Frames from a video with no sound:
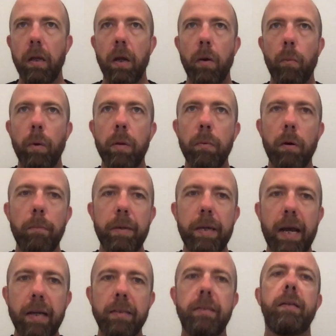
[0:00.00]
We won't be
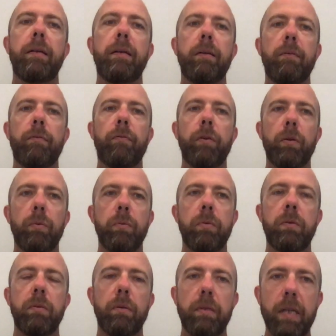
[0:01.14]
asking for those
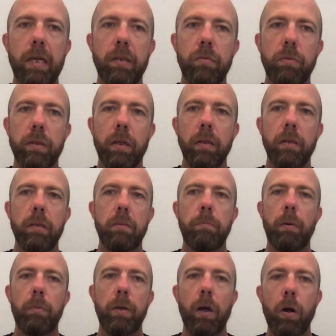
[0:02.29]
test results, but
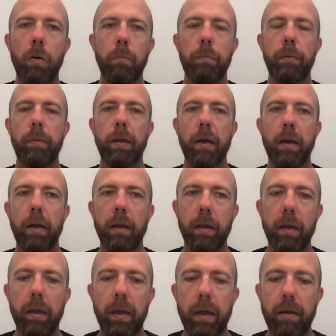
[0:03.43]
we hope that
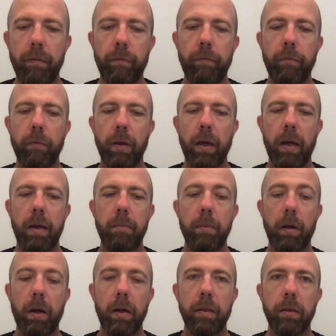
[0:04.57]
if
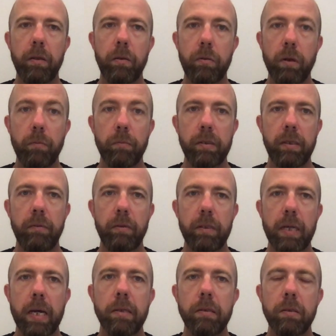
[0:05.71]
either you don't receive your
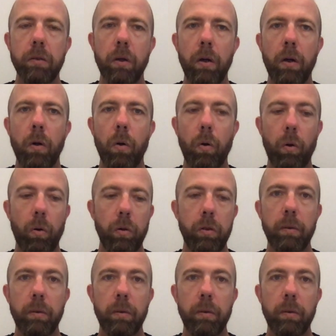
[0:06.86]
test or you are